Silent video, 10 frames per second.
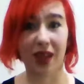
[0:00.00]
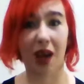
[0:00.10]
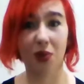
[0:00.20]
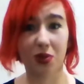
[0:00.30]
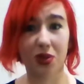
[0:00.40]

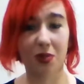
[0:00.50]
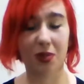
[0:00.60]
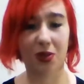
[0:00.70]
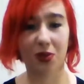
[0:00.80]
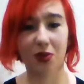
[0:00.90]
that would also
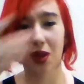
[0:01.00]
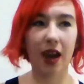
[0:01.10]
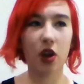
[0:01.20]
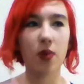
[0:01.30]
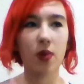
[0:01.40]
be cool.
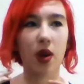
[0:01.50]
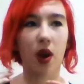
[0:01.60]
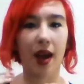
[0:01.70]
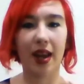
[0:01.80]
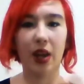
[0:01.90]
I know we
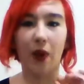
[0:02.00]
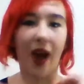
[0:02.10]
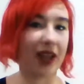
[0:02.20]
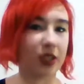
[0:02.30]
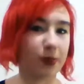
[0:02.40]
got little
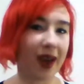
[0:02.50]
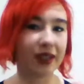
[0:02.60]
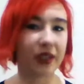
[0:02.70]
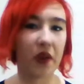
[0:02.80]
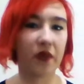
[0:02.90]

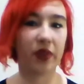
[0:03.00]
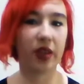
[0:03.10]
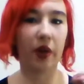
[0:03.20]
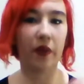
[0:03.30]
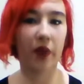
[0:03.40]
aspects of
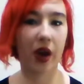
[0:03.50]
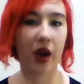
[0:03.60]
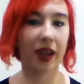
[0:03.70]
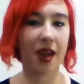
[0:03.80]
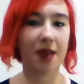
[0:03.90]
the other
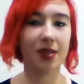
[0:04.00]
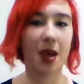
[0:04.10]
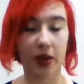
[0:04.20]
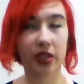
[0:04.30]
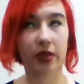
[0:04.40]
Hunger Games
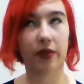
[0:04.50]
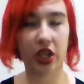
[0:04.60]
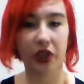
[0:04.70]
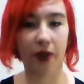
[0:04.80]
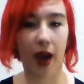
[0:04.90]
because of
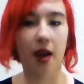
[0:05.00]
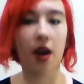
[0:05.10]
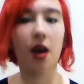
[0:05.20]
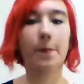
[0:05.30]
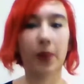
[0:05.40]
Catching
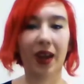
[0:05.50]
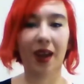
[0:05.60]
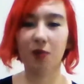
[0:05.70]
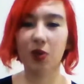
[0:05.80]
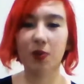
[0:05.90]
Fire, but
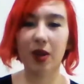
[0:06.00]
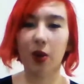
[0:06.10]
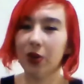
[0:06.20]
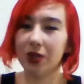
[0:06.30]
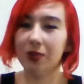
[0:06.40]
it would be
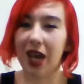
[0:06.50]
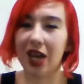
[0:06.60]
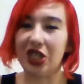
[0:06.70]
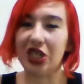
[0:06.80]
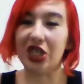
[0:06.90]
awesome to
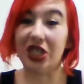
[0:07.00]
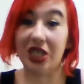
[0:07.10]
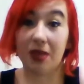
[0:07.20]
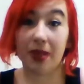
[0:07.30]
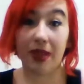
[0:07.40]
actually
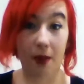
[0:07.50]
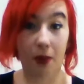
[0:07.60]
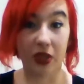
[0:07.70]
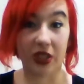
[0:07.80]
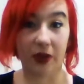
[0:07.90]
see them in their
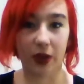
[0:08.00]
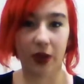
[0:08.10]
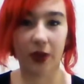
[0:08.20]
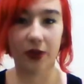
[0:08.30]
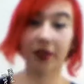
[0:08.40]
point of
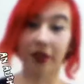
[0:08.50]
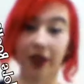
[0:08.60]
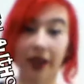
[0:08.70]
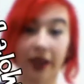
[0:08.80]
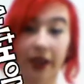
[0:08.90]
view. Number
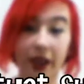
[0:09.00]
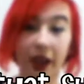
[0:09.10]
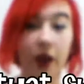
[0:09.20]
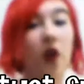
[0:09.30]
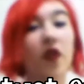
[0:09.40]
three,
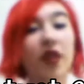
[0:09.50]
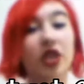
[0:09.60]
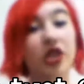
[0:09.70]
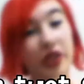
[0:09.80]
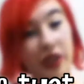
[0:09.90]
an author that
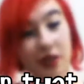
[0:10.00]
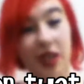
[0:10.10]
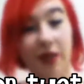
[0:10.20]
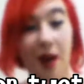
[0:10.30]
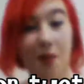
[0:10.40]
should
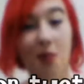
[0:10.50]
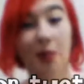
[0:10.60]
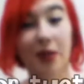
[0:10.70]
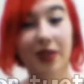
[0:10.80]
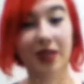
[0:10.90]
totally write more
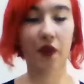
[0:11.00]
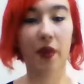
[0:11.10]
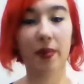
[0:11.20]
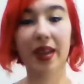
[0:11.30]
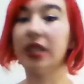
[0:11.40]
books.
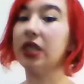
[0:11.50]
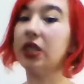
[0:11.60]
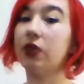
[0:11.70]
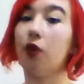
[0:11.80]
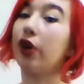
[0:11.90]
For me, this
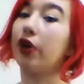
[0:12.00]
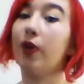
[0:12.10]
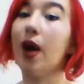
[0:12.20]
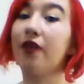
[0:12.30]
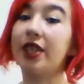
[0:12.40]
is Veronica
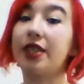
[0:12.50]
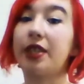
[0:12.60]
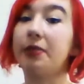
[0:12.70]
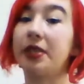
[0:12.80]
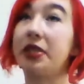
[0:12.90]
Roth. This
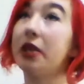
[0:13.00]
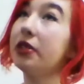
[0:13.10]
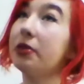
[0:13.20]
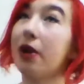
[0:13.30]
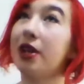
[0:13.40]
comes as no
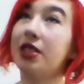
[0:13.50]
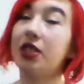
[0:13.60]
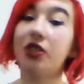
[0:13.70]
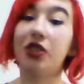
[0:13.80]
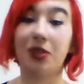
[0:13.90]
surprise to
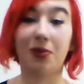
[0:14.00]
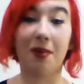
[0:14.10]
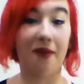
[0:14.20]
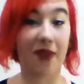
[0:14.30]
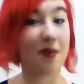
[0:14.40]
you. She's one of
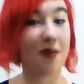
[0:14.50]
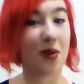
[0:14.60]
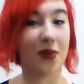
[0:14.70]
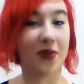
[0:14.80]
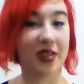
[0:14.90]
my favourite
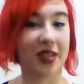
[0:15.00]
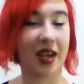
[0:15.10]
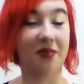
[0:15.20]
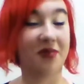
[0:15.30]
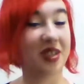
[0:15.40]
authors
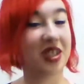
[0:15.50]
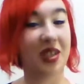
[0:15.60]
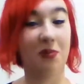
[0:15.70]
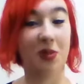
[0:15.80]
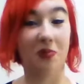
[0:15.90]
and I wish
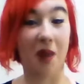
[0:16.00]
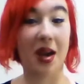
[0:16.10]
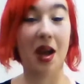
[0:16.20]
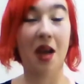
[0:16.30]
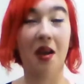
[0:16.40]
she would
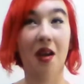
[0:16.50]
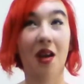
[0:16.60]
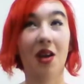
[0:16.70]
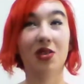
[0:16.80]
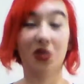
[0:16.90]
write
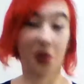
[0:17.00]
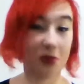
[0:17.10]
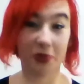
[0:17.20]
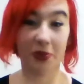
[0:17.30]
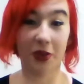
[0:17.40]
so
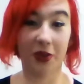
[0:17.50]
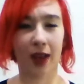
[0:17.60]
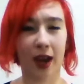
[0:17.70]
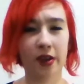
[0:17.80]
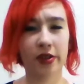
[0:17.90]
much more.
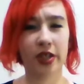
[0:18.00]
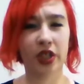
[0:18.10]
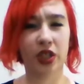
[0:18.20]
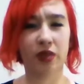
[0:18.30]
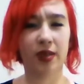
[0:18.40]
I know that
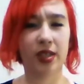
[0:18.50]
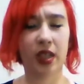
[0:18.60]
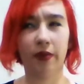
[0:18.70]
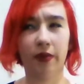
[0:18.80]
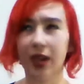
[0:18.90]
she's
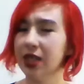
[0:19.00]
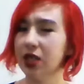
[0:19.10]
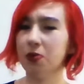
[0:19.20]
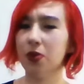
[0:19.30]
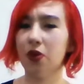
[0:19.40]
recently
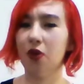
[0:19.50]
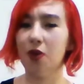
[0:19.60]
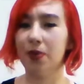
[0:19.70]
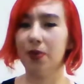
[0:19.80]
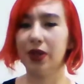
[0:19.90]
released a book or
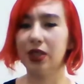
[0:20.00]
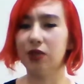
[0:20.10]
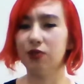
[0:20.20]
a book is